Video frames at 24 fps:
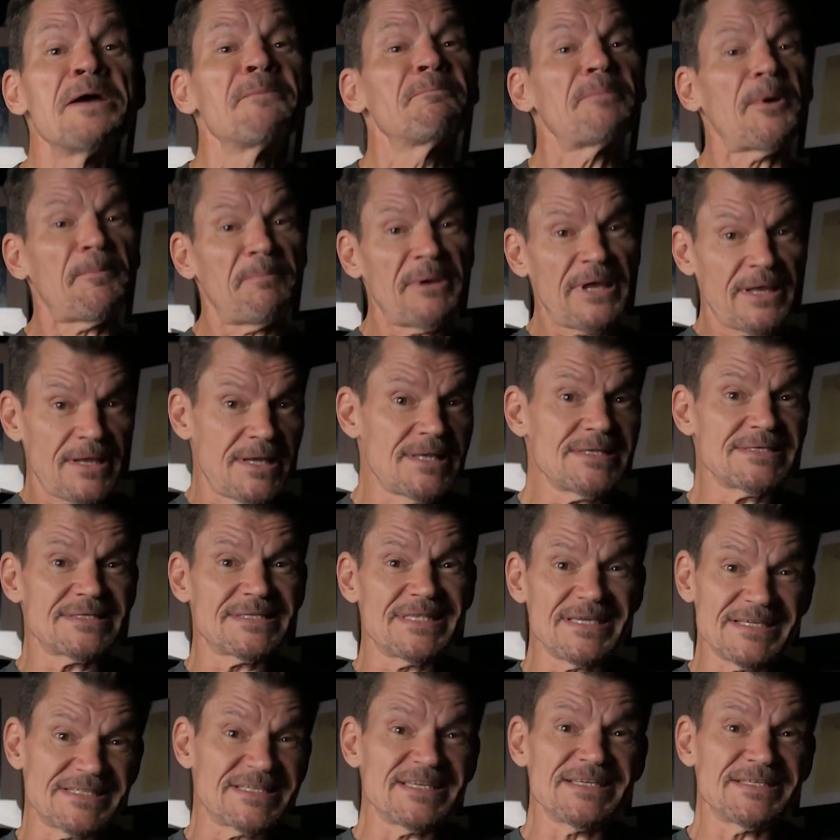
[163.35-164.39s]
But because
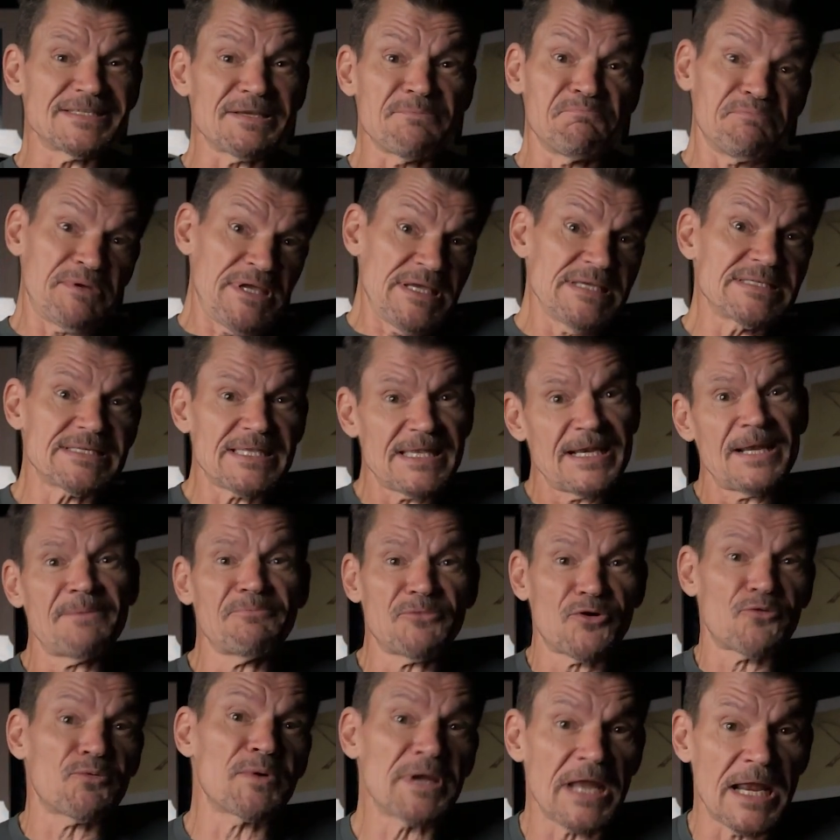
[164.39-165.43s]
this is a piece that I'm
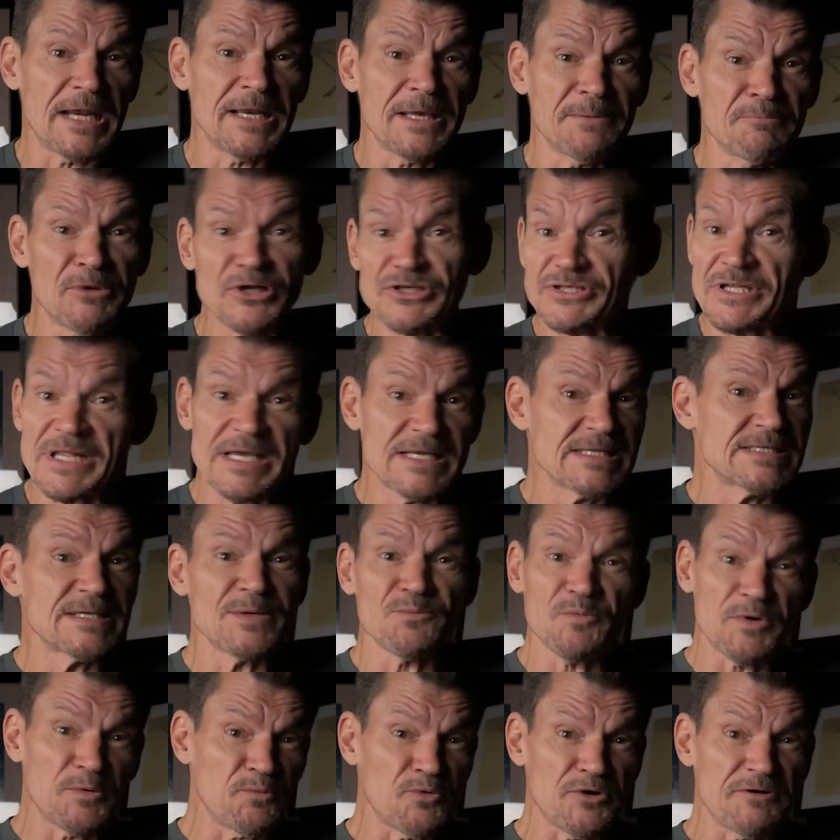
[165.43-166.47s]
creating much like
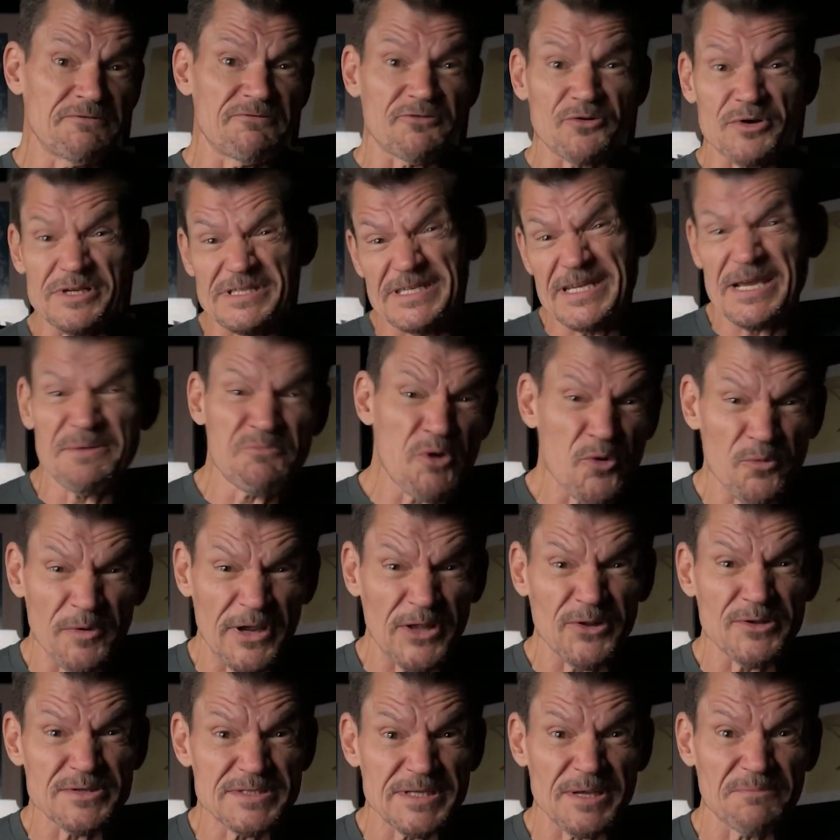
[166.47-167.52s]
someone would for a demo
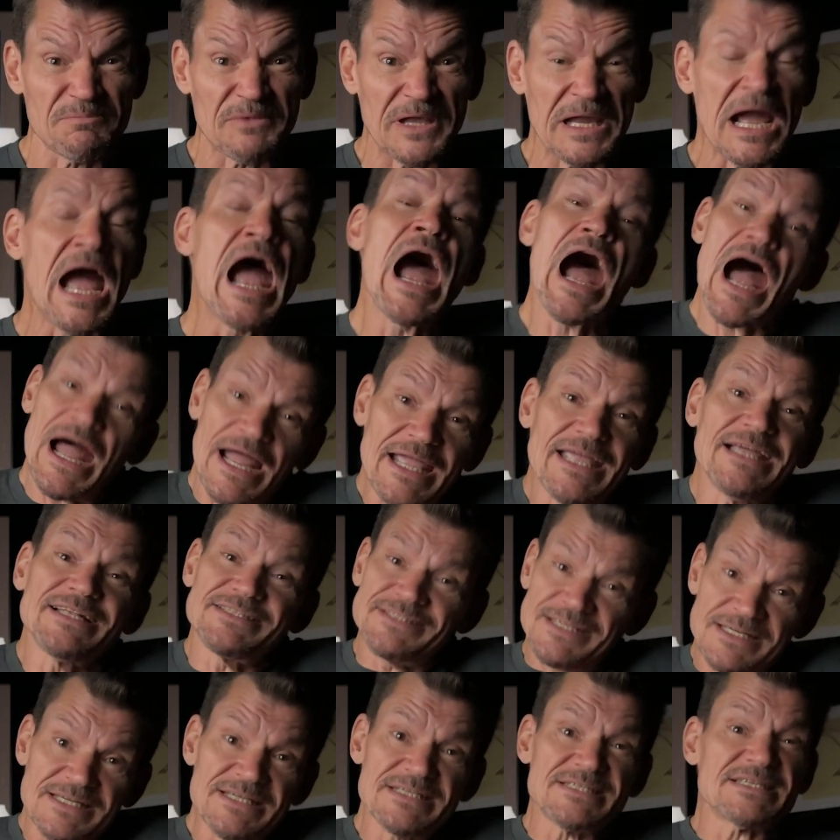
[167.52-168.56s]
reel or something, I get
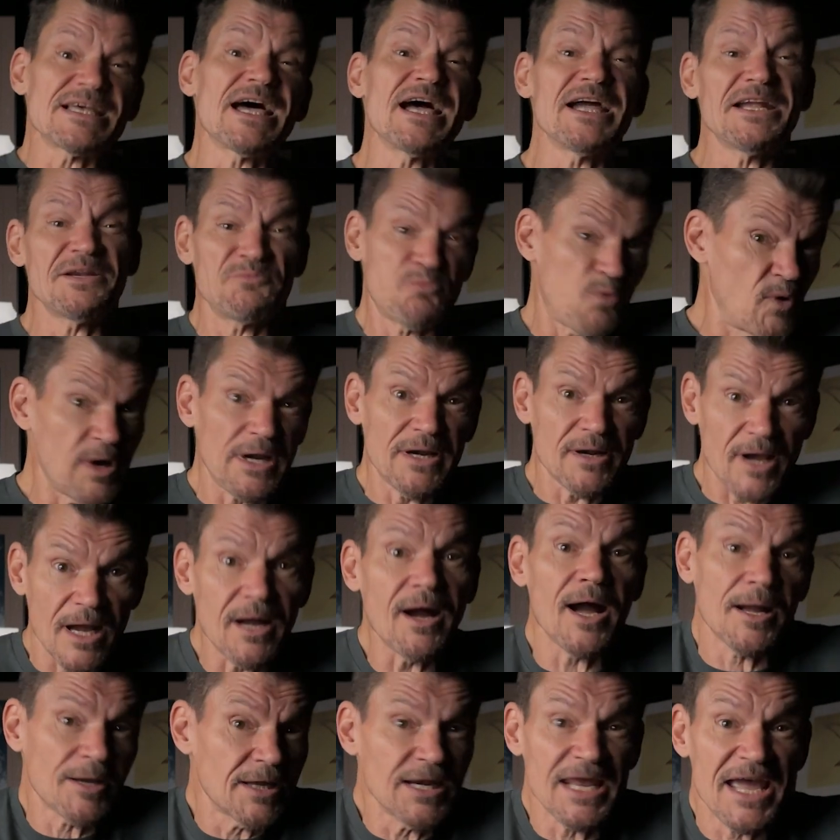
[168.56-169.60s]
to decide what
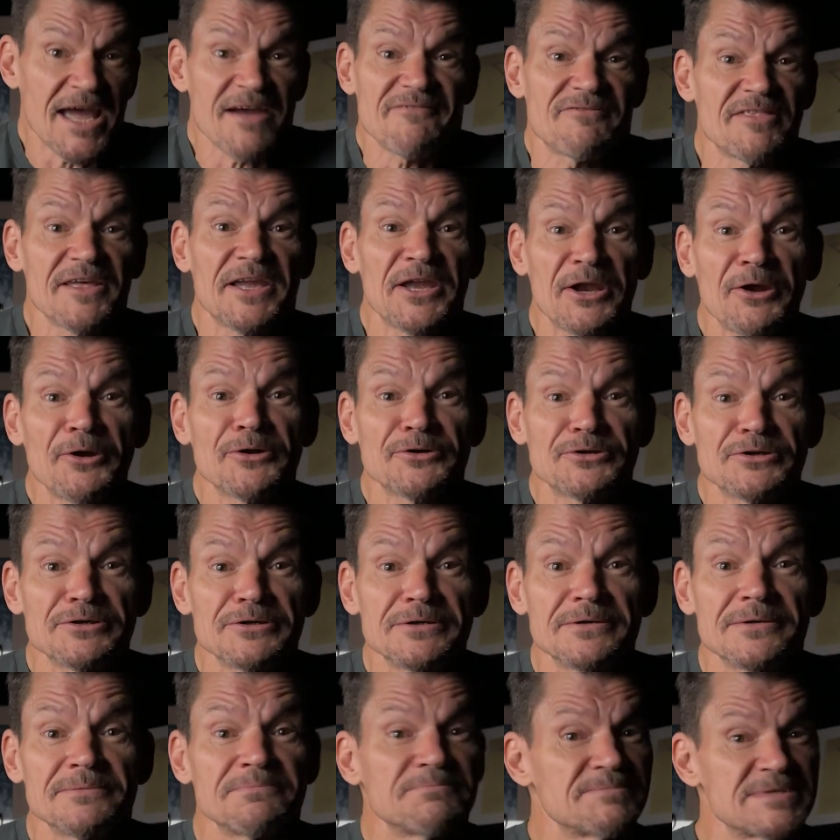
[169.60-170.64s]
I'm going to have the
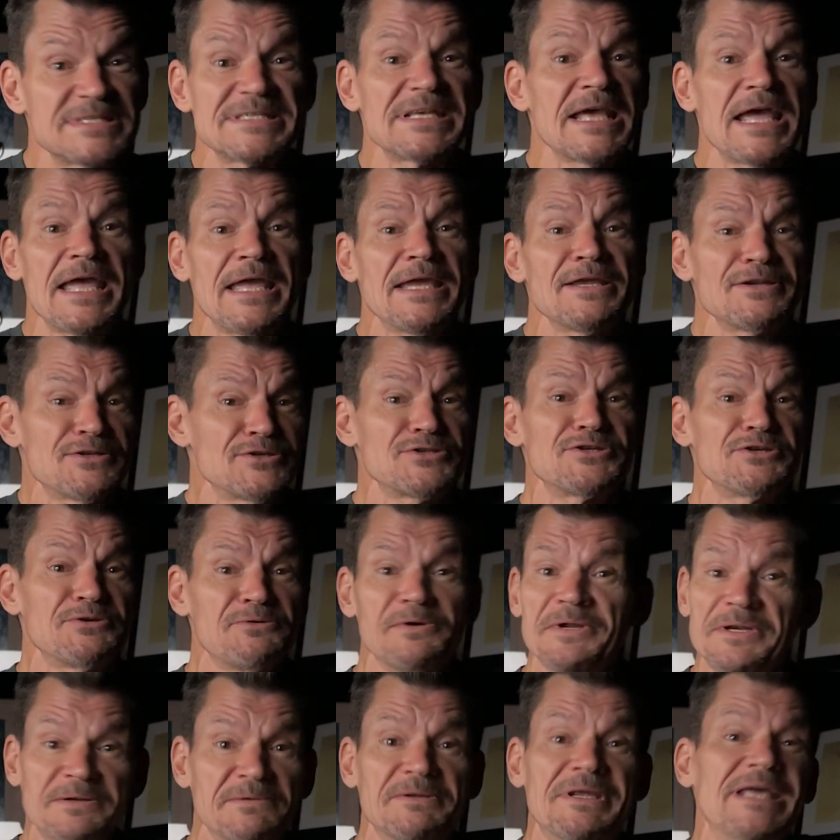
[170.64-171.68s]
character say and do
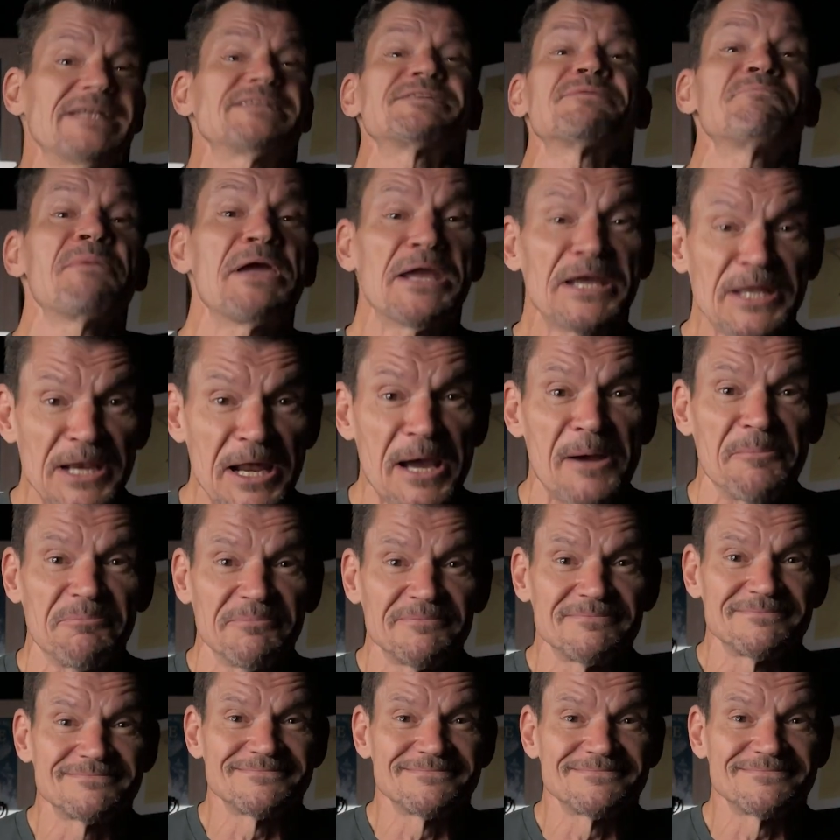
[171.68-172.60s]
and get to make it up.